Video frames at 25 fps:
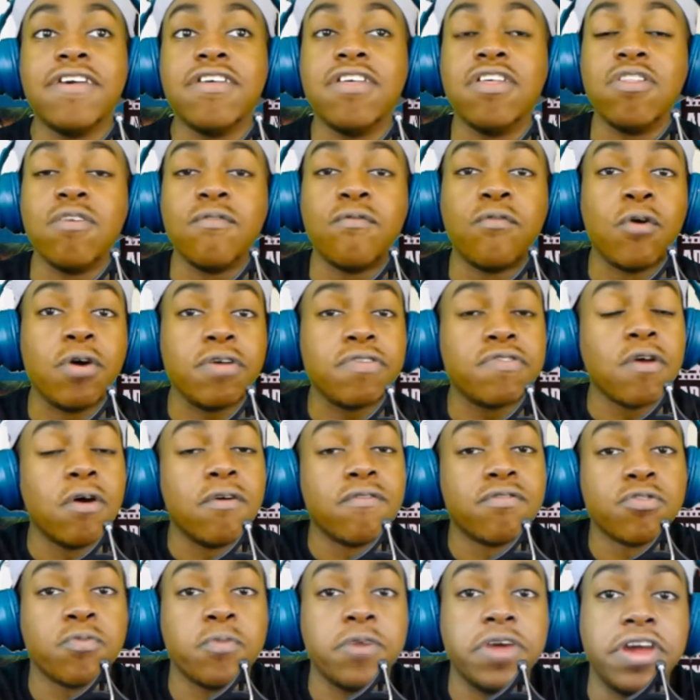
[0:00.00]
And the
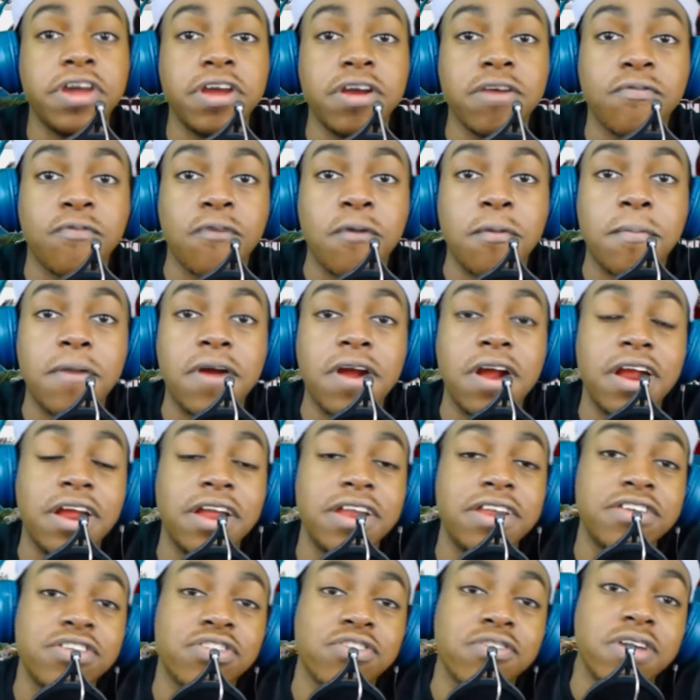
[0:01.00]
voiceovers we hear from her
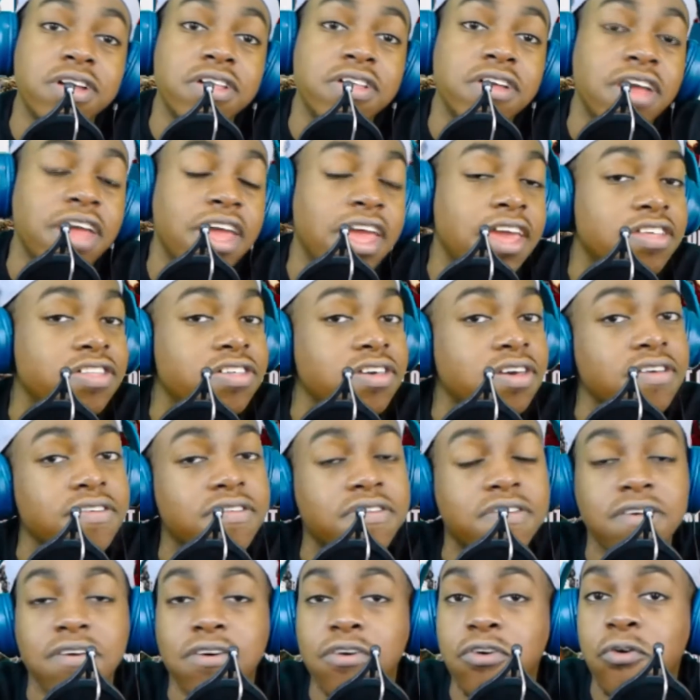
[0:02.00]
in the trailer, it's
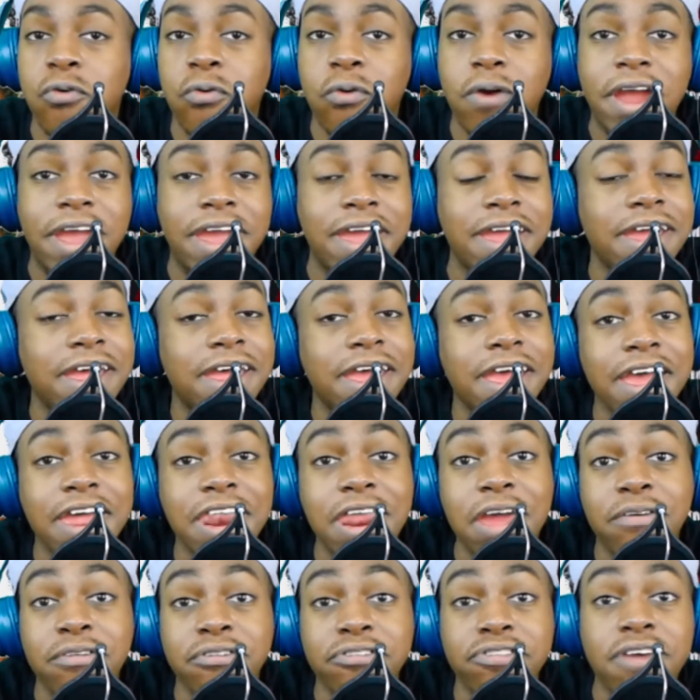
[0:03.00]
just great
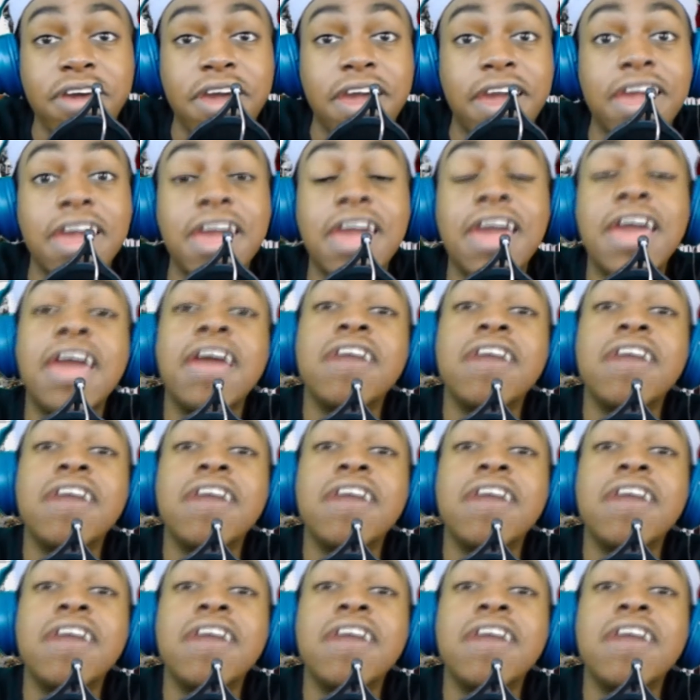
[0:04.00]
and everything.